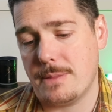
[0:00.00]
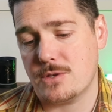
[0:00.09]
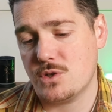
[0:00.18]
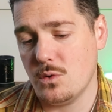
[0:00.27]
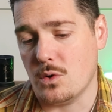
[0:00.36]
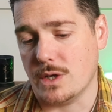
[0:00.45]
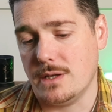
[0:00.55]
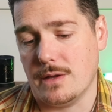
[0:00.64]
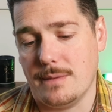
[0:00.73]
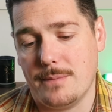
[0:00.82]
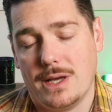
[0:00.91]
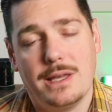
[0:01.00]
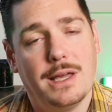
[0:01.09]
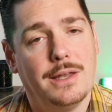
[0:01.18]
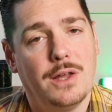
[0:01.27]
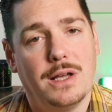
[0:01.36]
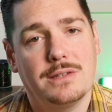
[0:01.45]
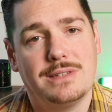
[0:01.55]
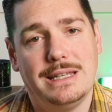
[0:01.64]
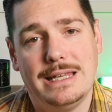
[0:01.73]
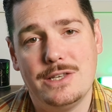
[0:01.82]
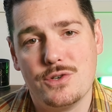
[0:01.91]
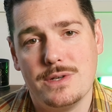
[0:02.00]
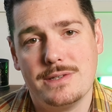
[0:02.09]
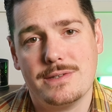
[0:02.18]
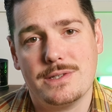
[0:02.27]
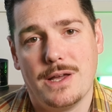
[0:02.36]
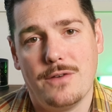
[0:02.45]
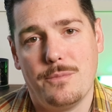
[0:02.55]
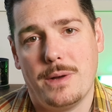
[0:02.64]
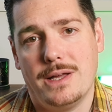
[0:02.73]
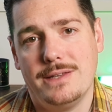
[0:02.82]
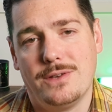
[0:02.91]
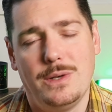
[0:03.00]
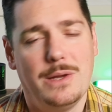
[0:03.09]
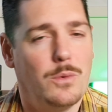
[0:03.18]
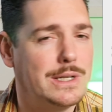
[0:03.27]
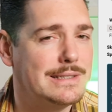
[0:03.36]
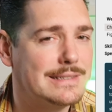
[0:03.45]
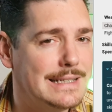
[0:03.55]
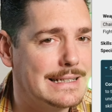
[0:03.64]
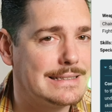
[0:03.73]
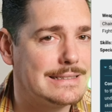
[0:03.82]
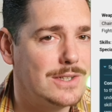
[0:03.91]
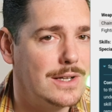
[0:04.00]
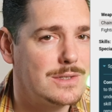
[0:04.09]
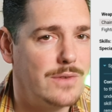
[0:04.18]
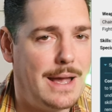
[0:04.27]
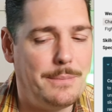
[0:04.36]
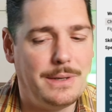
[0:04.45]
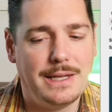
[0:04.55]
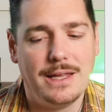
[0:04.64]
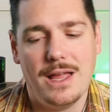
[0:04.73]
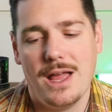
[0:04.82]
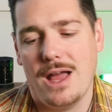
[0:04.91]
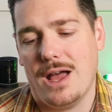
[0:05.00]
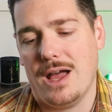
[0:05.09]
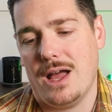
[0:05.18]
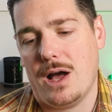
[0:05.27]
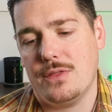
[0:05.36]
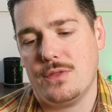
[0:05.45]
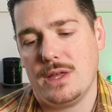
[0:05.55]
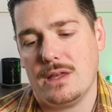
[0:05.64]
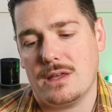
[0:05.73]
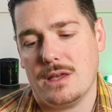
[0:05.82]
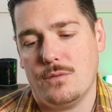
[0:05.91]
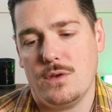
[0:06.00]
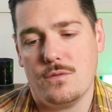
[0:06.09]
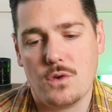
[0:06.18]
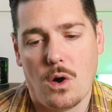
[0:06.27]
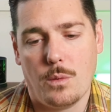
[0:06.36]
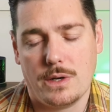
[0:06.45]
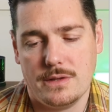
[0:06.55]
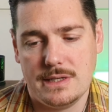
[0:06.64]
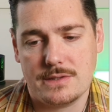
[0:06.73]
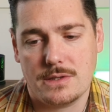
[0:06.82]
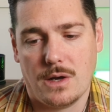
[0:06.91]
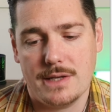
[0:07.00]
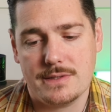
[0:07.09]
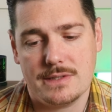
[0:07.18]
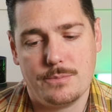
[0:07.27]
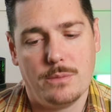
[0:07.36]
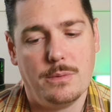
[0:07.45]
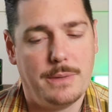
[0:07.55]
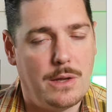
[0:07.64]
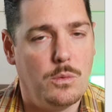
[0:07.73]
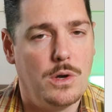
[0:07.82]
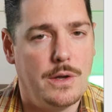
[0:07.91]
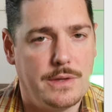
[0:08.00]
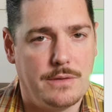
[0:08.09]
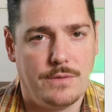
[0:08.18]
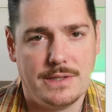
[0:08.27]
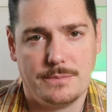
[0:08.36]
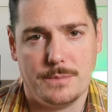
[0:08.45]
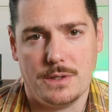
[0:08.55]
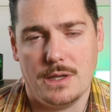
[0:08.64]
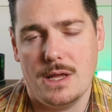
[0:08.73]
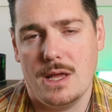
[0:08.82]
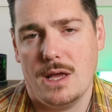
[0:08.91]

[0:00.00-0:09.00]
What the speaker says: Sure, they might get nasty injuries and stuff, but it's only 1 in 6 chance of happening. I think if you've got one of these guys, it's probably a worthy investment